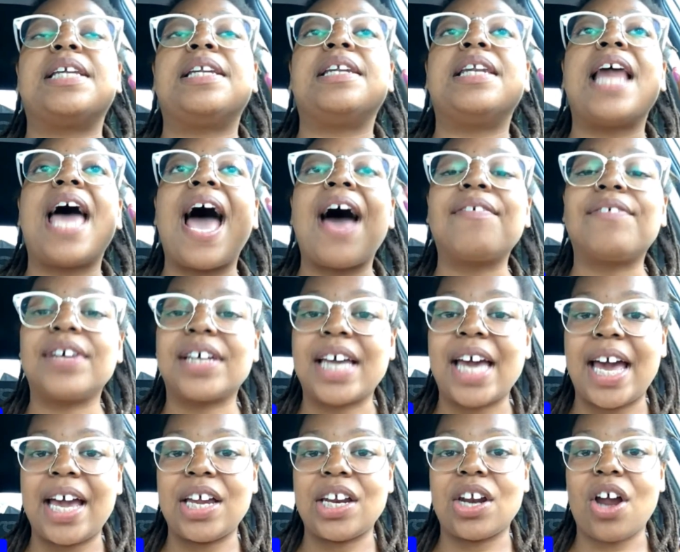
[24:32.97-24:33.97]
to
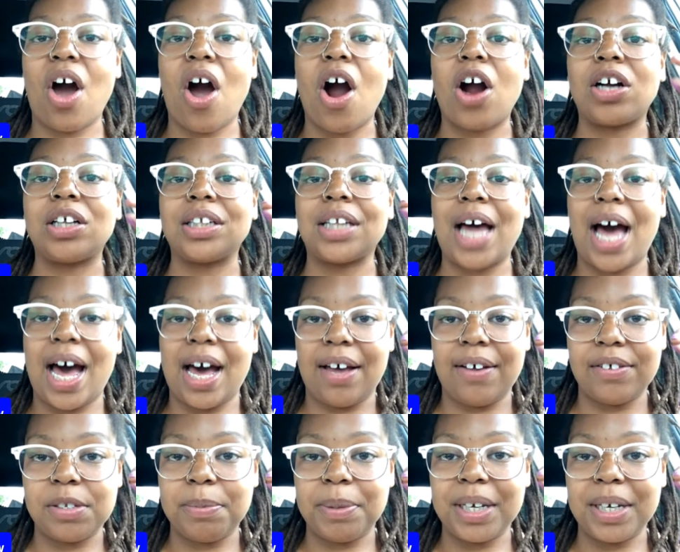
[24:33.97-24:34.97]
navigate our
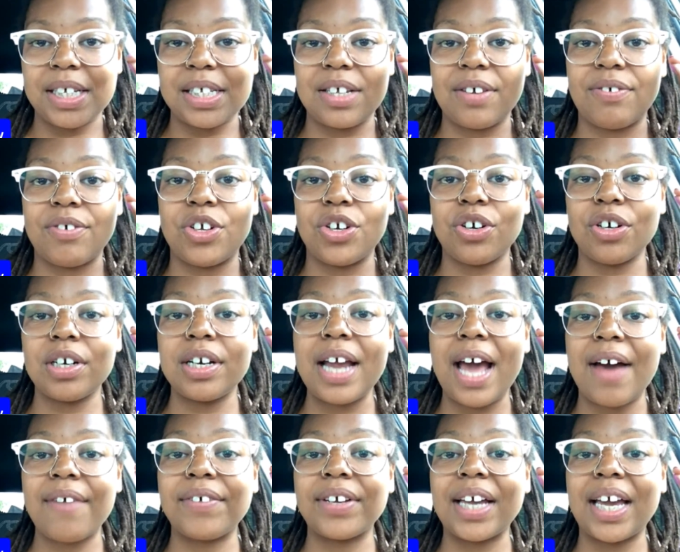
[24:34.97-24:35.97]
lives. Because if you're
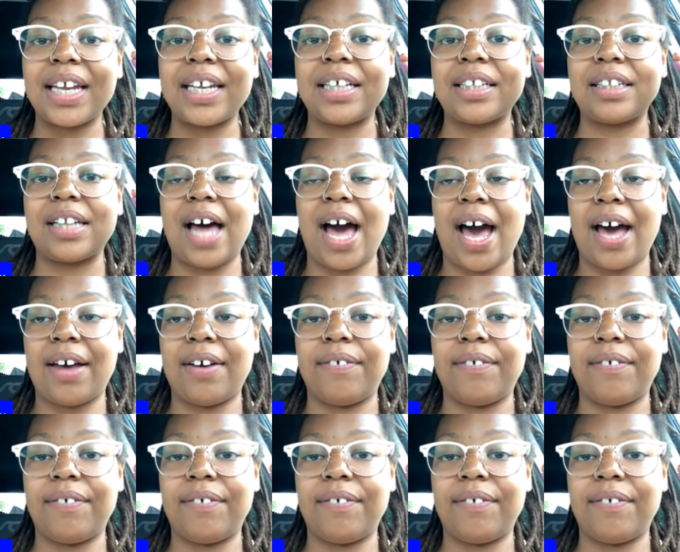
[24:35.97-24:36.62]
navigating